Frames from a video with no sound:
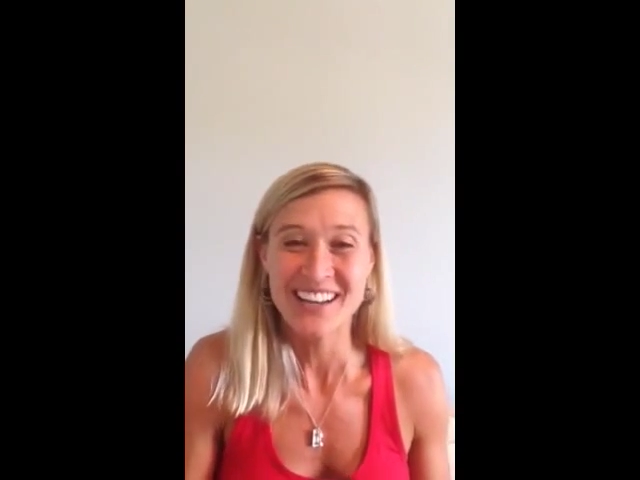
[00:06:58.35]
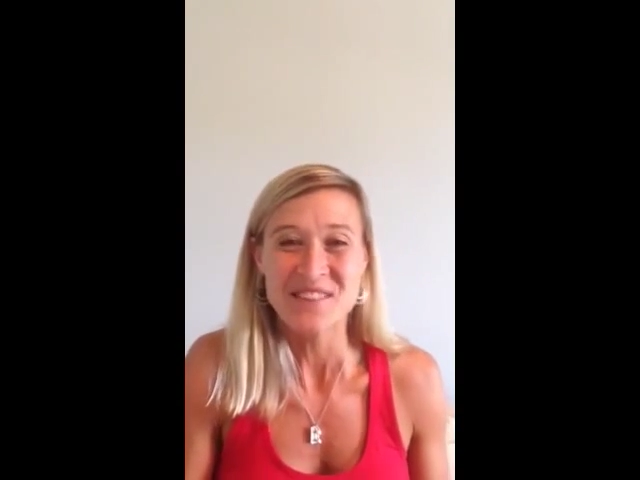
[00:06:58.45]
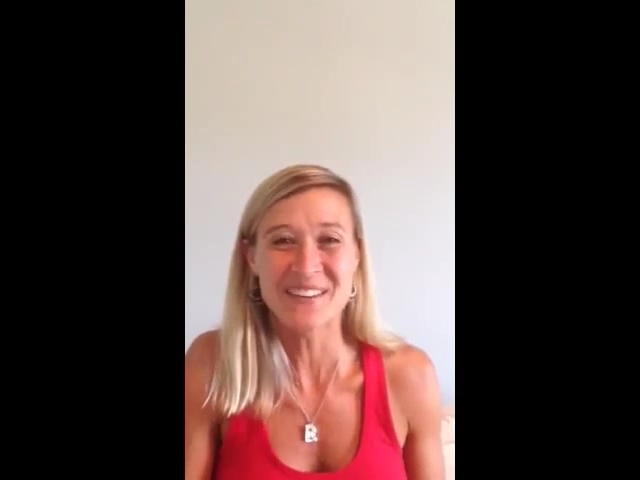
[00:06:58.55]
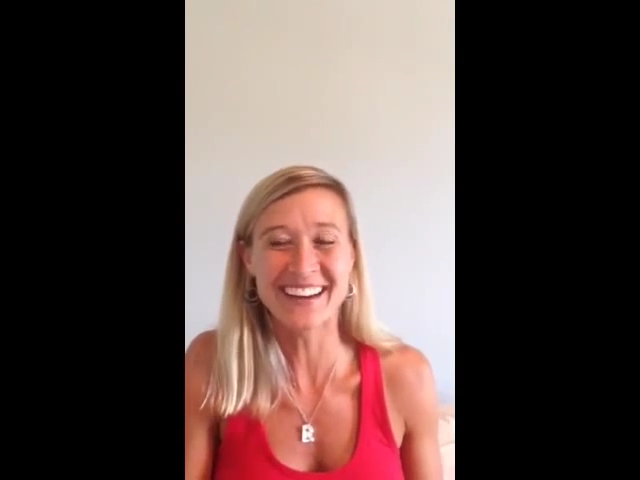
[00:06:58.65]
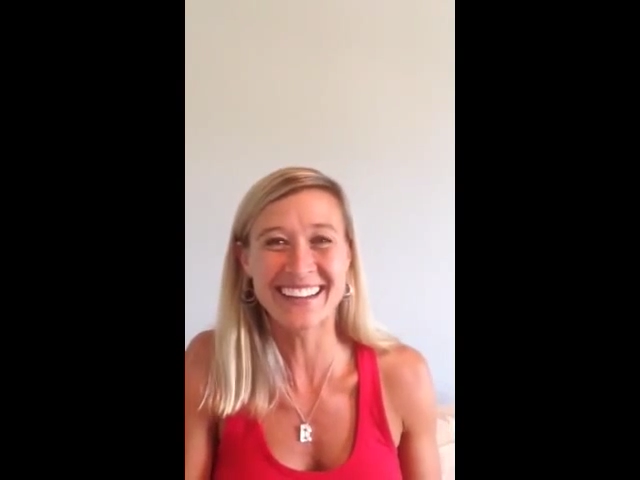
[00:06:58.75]

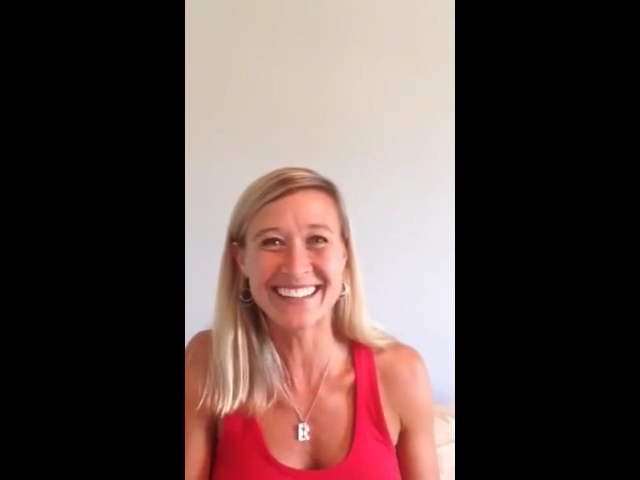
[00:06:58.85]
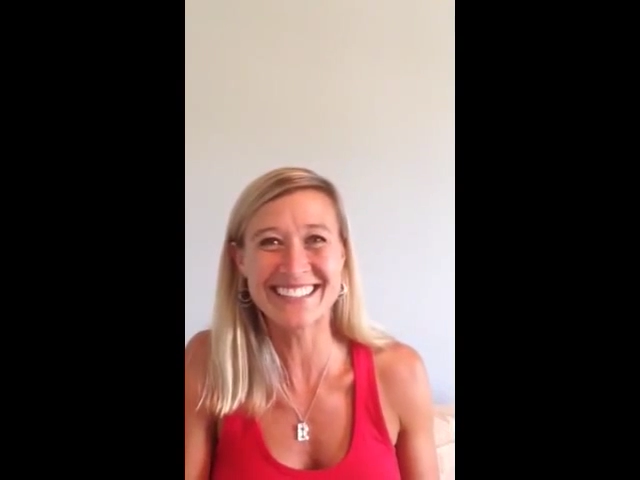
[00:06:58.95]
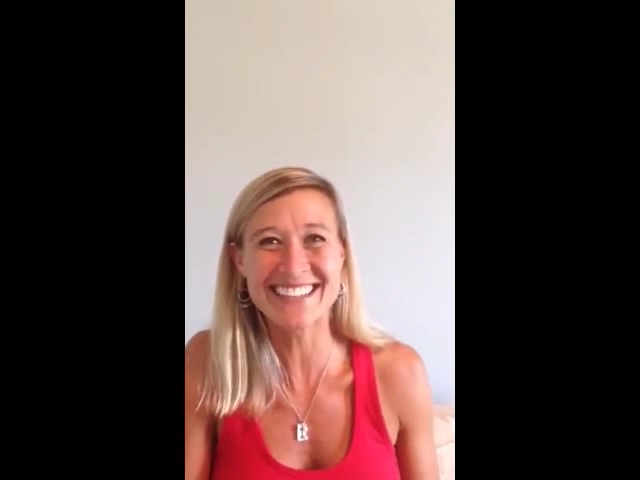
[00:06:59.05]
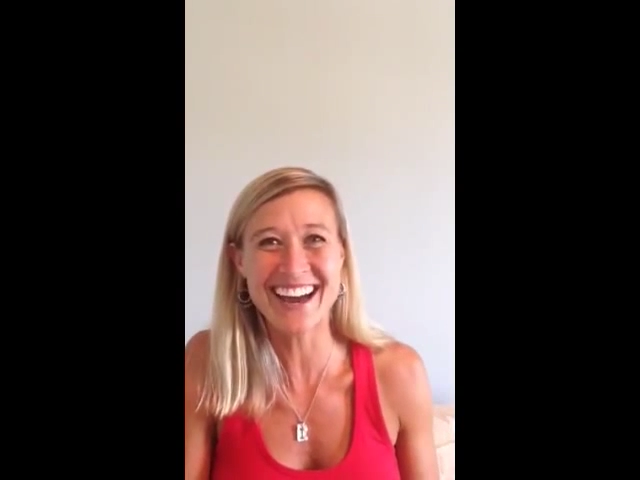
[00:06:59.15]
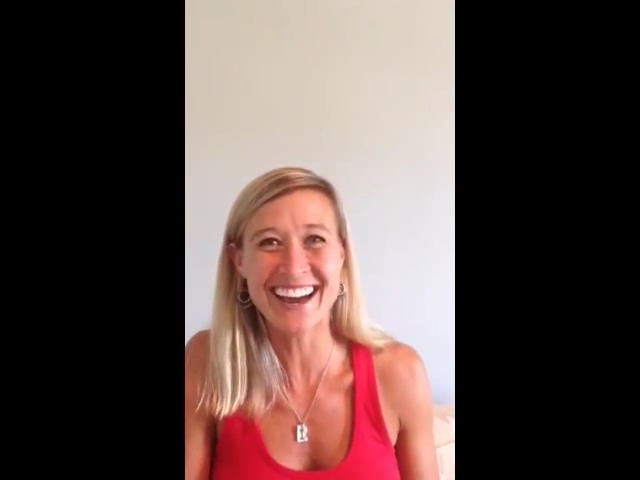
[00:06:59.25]
but it's
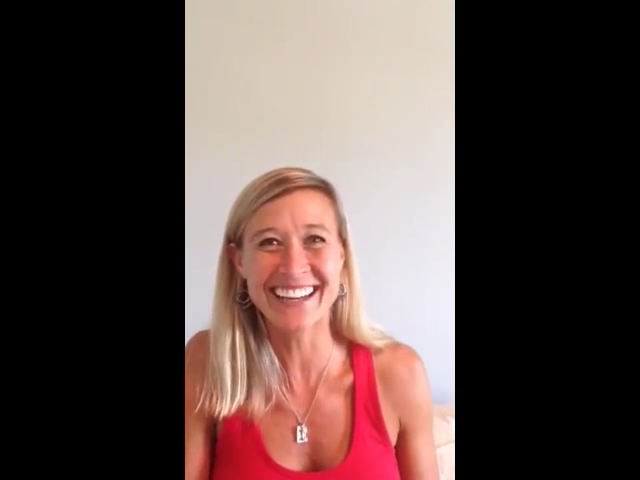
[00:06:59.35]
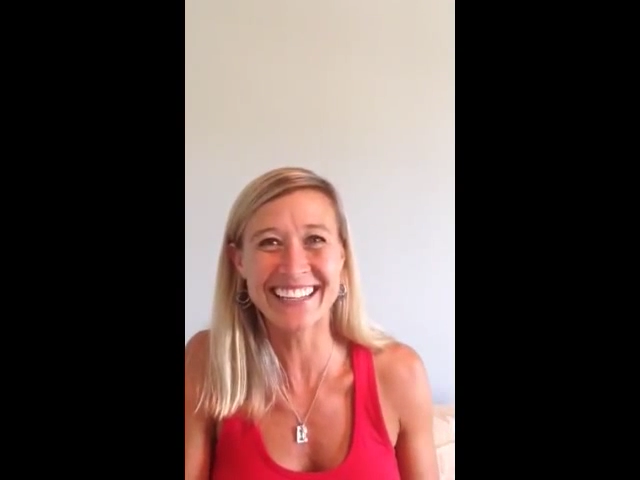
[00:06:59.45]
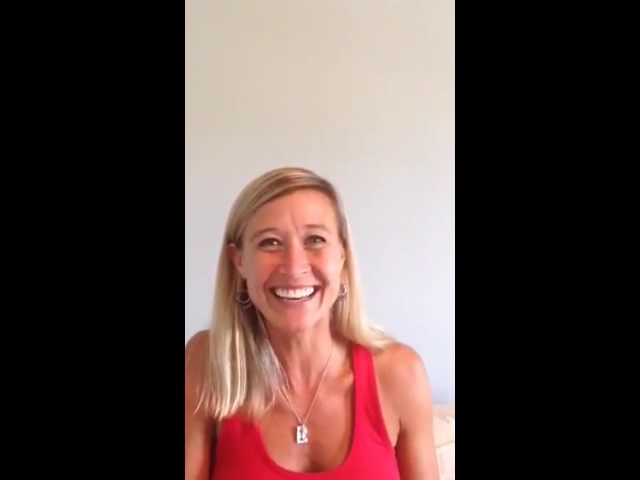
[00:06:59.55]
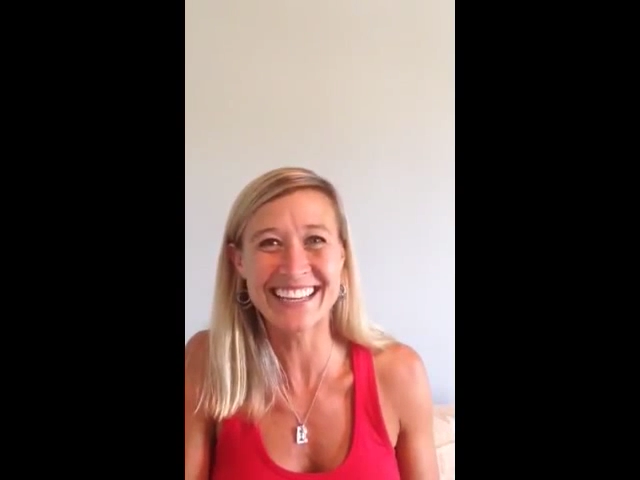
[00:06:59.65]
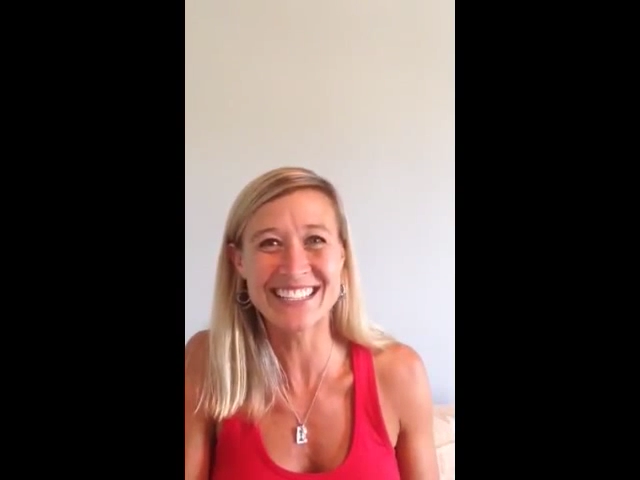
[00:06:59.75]
not
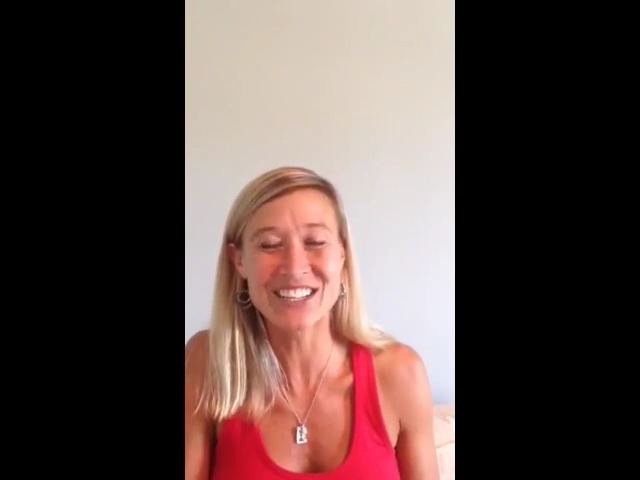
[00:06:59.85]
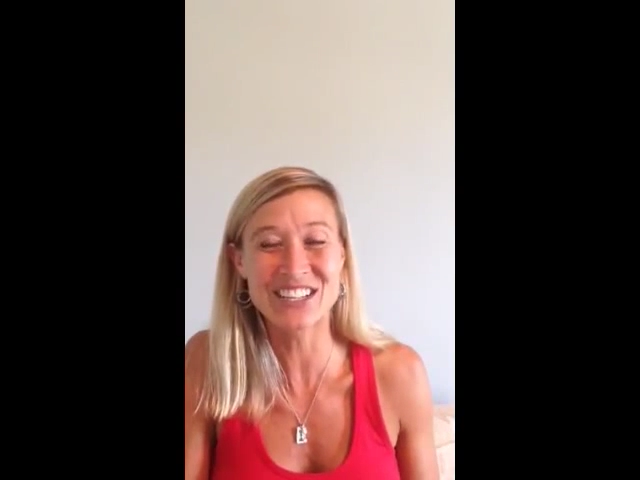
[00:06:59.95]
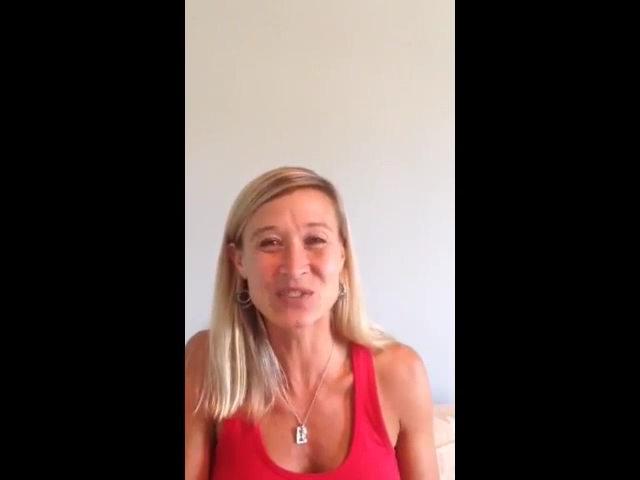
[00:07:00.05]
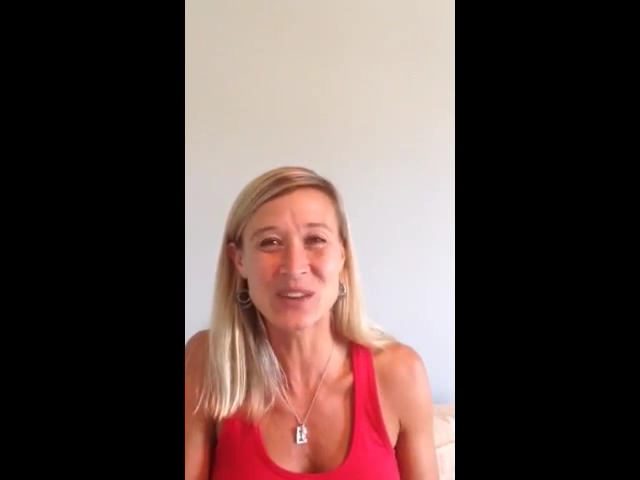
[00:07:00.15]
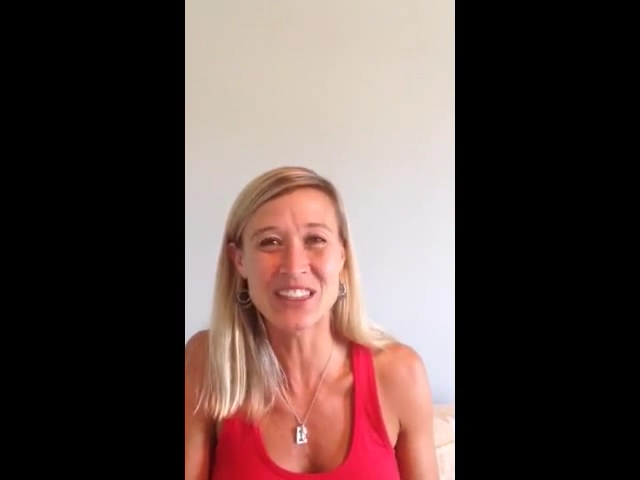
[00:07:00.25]
as good
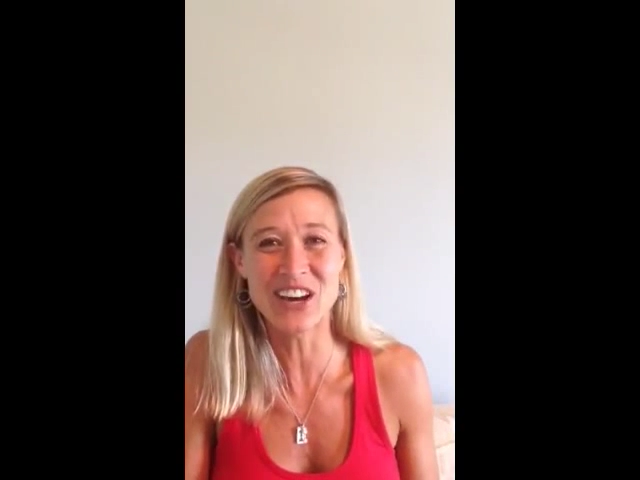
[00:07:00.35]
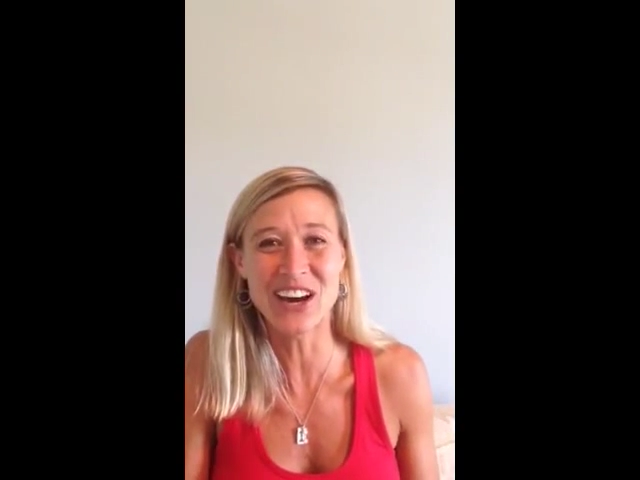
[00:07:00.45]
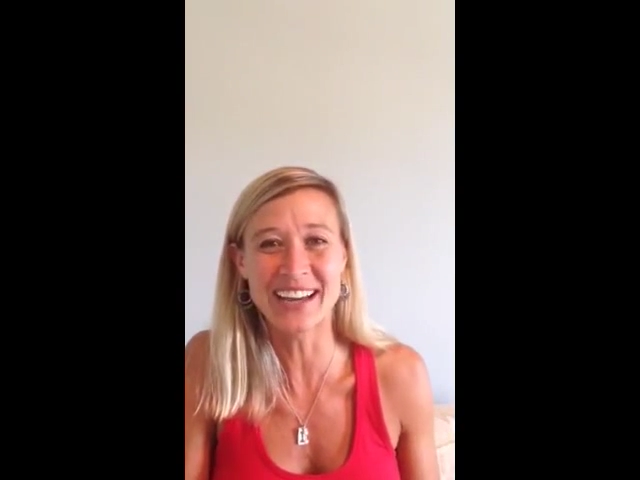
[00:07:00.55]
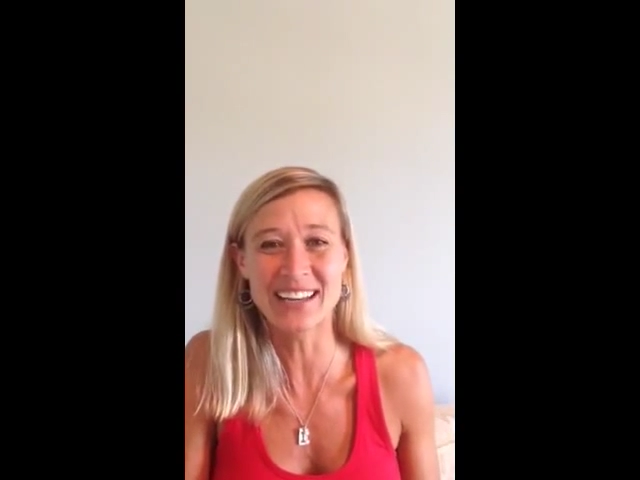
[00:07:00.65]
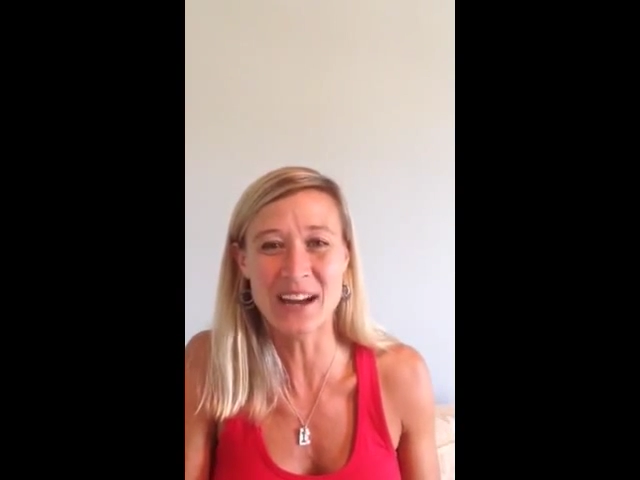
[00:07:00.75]
as we
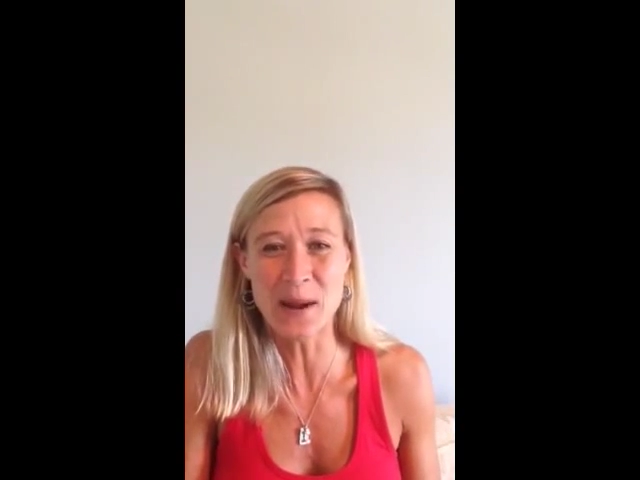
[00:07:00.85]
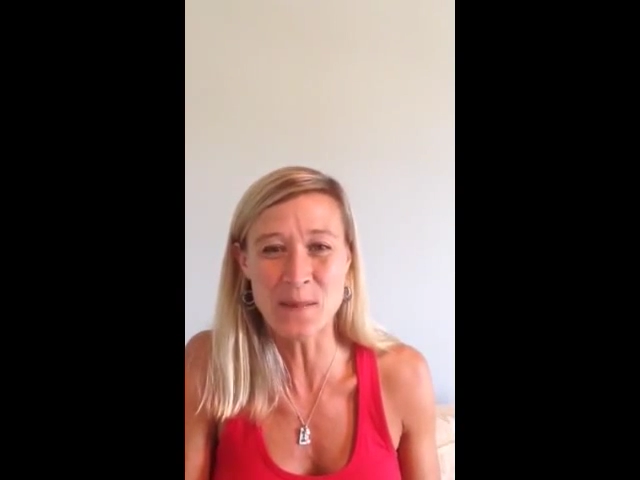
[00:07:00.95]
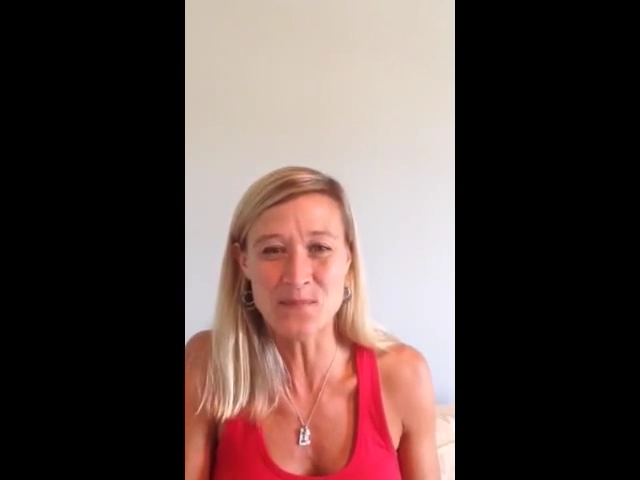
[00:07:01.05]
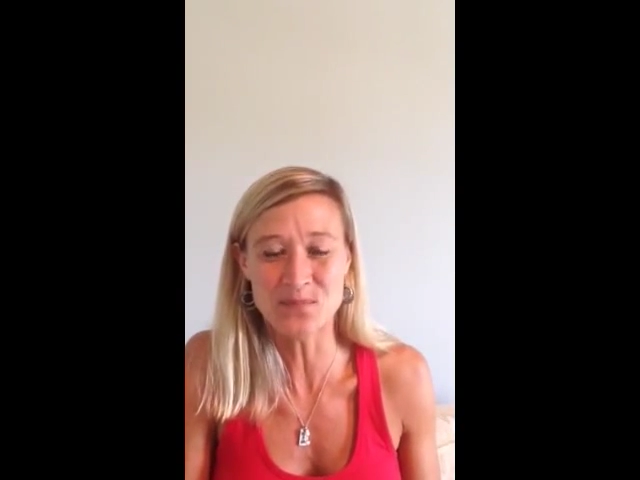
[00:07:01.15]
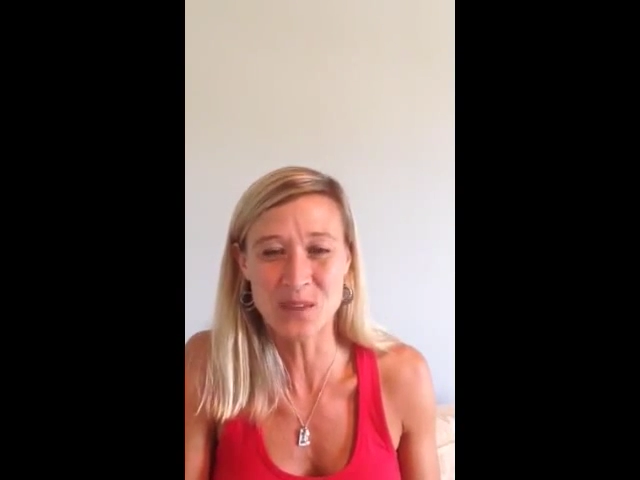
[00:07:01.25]
thought.
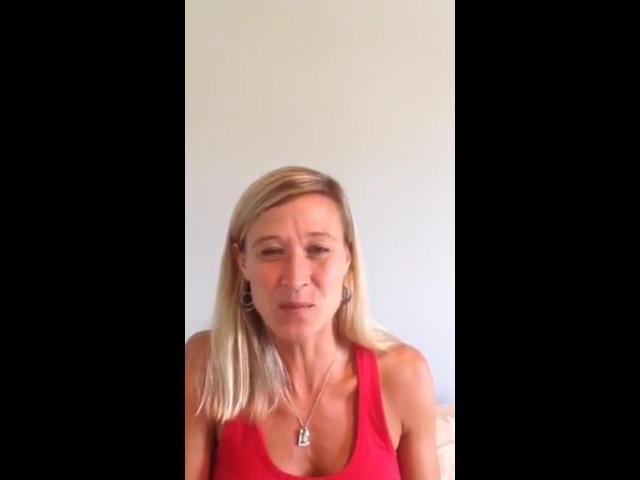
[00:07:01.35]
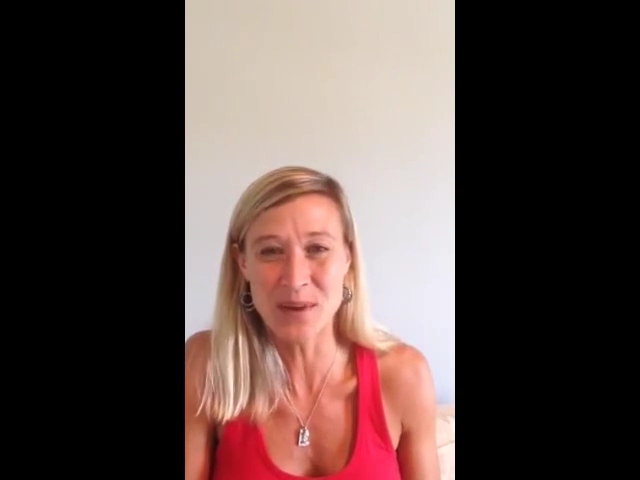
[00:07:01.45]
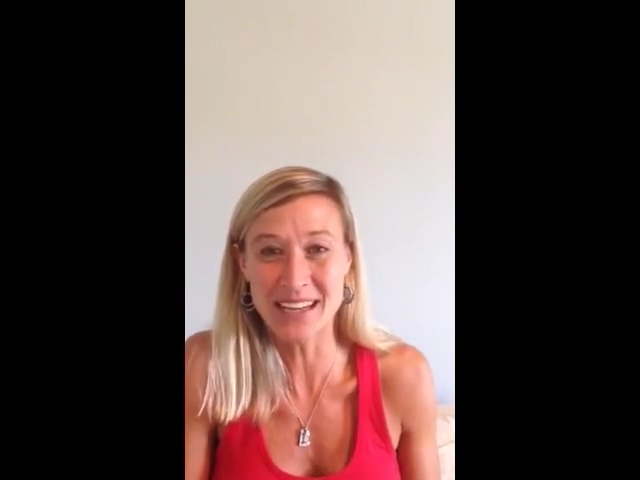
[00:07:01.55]
But